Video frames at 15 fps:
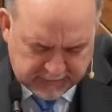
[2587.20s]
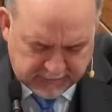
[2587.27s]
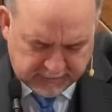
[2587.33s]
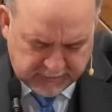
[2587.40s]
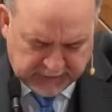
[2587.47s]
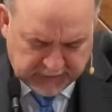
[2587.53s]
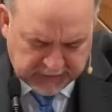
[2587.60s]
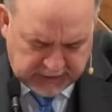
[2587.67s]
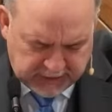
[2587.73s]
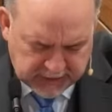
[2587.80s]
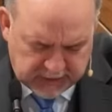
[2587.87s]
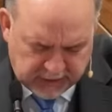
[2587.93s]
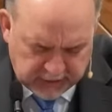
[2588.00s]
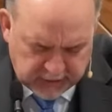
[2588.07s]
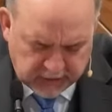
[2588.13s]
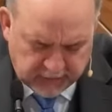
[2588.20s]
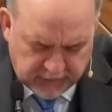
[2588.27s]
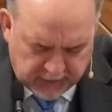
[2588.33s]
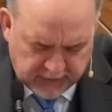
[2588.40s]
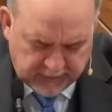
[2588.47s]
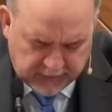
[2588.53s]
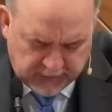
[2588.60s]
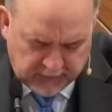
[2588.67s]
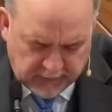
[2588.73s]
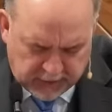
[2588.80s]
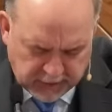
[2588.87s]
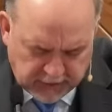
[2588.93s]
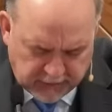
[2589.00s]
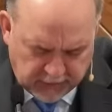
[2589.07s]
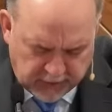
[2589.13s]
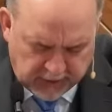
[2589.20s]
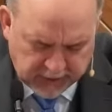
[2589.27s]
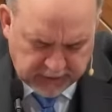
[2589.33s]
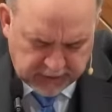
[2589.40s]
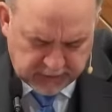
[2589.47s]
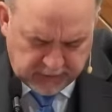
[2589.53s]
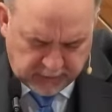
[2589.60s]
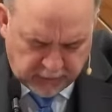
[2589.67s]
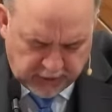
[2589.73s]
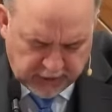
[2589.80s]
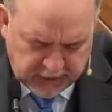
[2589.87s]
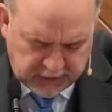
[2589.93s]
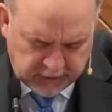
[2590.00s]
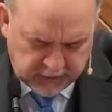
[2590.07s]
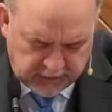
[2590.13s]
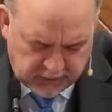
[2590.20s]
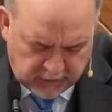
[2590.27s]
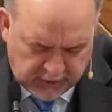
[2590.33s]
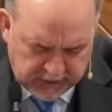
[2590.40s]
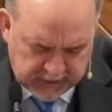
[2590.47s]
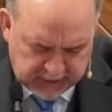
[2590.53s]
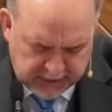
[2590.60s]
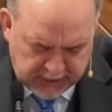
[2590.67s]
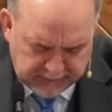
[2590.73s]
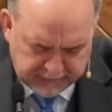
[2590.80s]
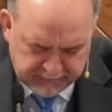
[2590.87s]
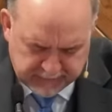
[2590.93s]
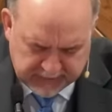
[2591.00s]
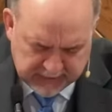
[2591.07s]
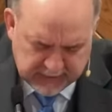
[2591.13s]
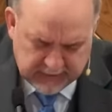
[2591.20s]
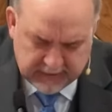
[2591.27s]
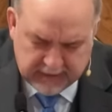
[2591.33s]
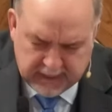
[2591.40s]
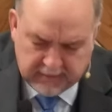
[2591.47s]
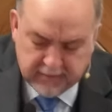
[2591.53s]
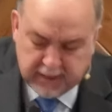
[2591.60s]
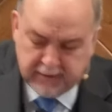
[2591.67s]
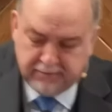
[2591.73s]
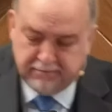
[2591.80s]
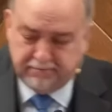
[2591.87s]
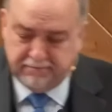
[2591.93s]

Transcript: because He has done so very, very much for us. We praise you in Christ's name. Amen.